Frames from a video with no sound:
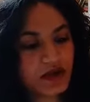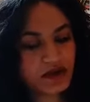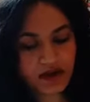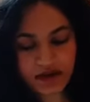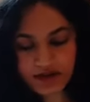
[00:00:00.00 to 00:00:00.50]

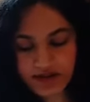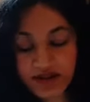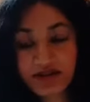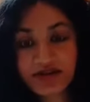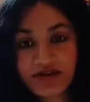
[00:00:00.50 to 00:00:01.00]
uh,
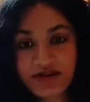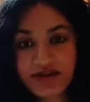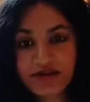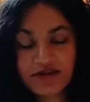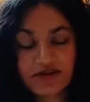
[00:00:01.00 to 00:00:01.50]

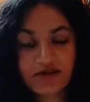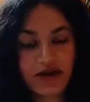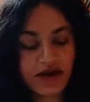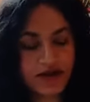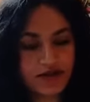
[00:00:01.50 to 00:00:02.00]
sisters
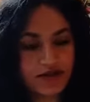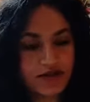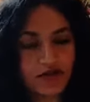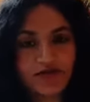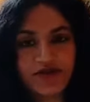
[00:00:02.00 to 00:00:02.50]
i
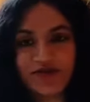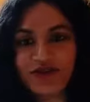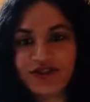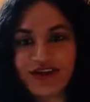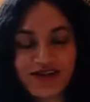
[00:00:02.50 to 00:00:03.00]
don't know if it
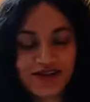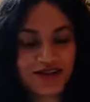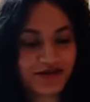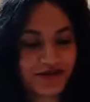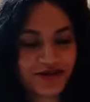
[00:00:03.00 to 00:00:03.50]
was a cousin
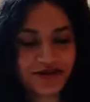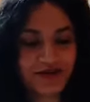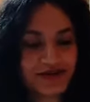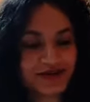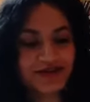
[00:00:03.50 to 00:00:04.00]
or a real
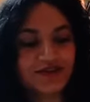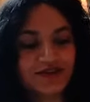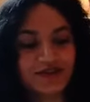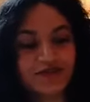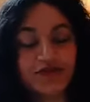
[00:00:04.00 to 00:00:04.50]
but
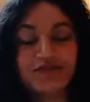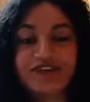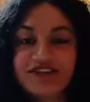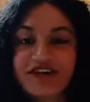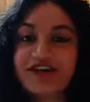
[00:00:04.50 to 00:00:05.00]
she was
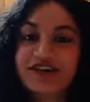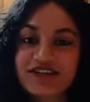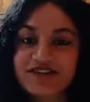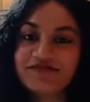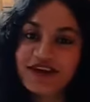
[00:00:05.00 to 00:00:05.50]
much younger and
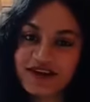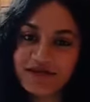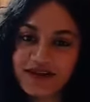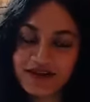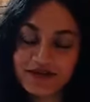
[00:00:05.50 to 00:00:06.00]
she finally
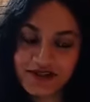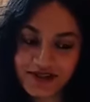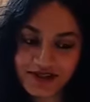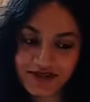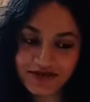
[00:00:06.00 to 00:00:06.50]
made it to the
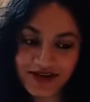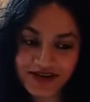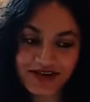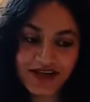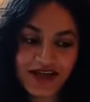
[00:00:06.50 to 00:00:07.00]
sixth
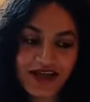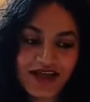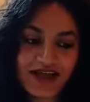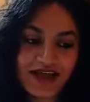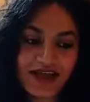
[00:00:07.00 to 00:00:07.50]
grade
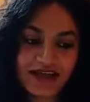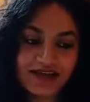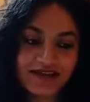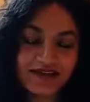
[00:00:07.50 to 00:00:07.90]
and this